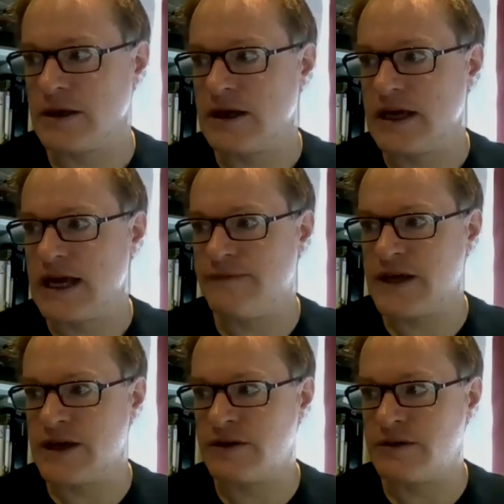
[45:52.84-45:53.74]
If
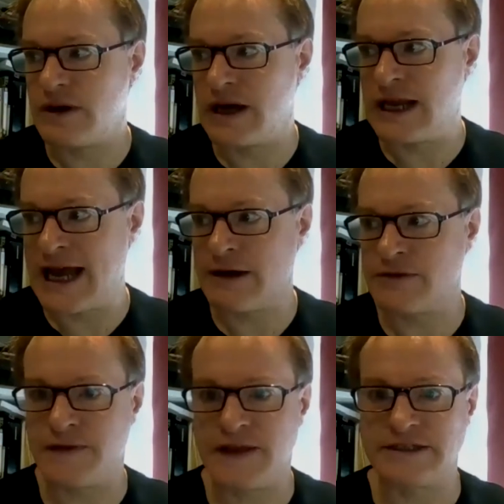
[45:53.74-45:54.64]
you allow the
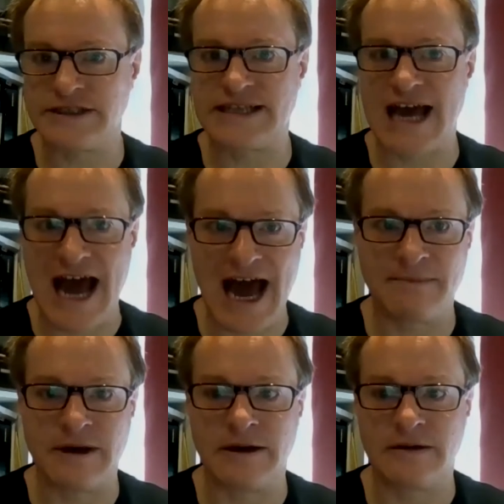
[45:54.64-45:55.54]
thing just to
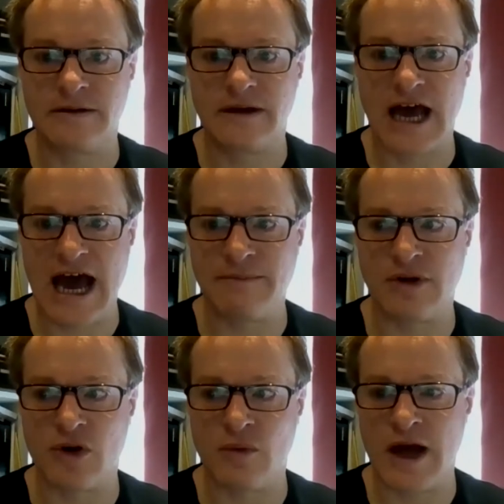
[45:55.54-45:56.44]
hammer
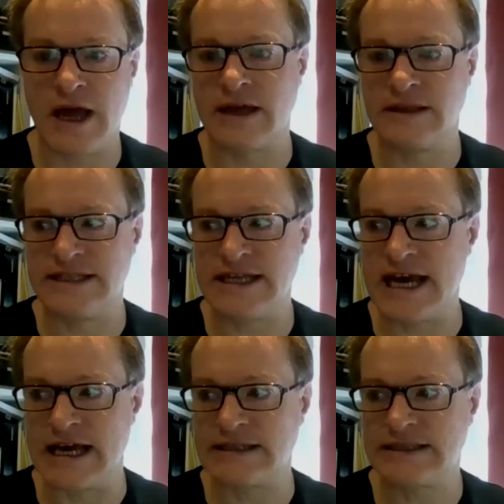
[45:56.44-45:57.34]
away at the
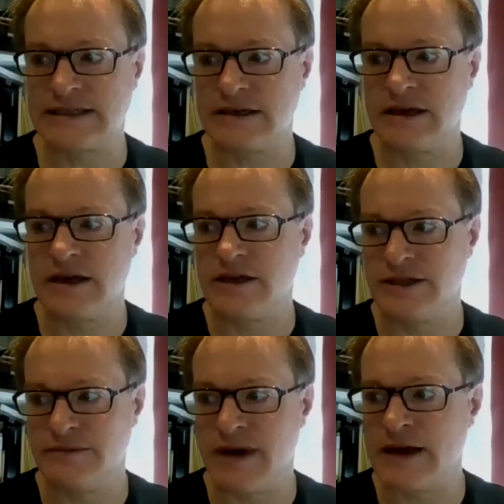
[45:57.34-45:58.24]
disk,
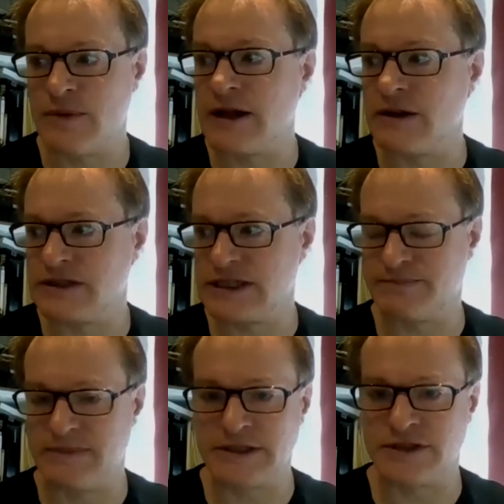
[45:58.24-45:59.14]
you may well just
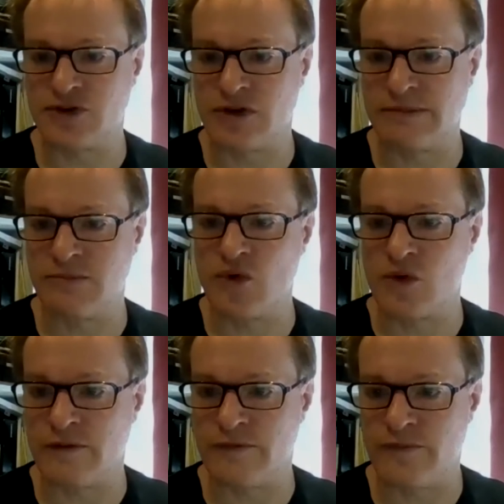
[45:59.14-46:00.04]
be destroying
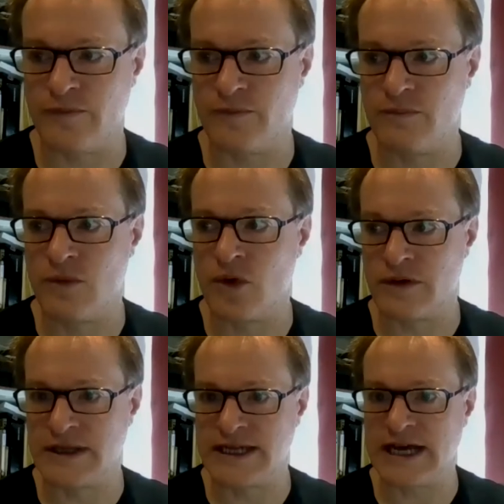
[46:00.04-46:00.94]
more of
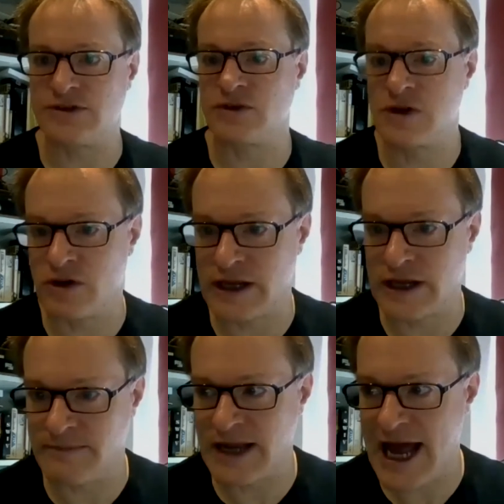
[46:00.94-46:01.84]
the data or clogging
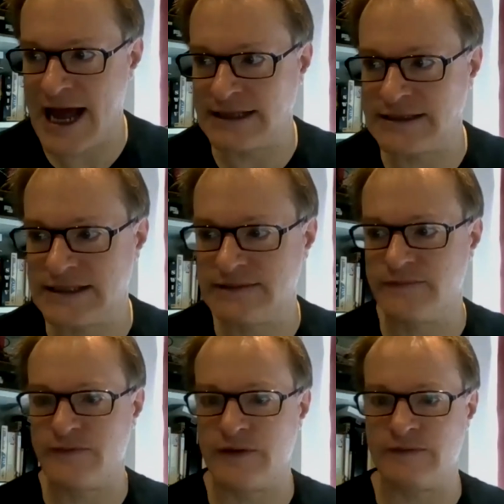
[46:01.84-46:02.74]
up your heads
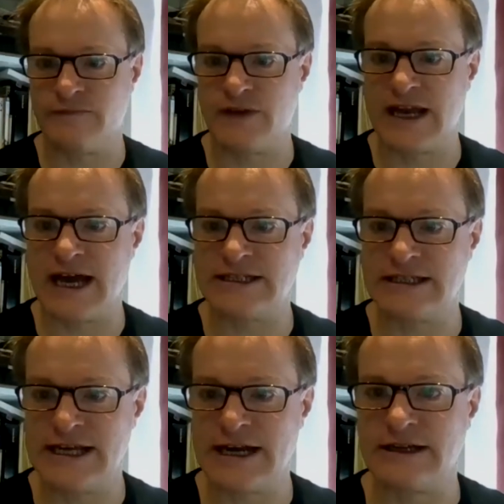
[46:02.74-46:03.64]
for later
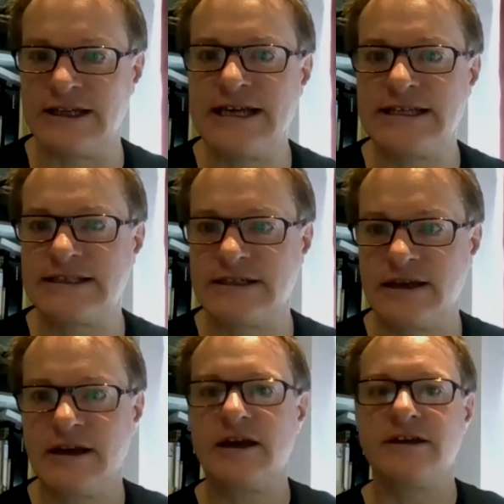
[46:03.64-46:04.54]
down. At least
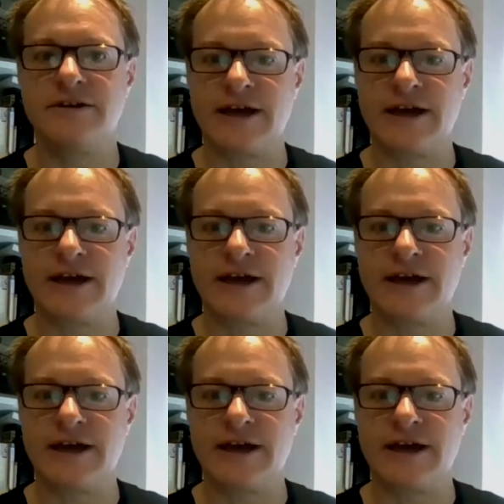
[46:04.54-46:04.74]
you get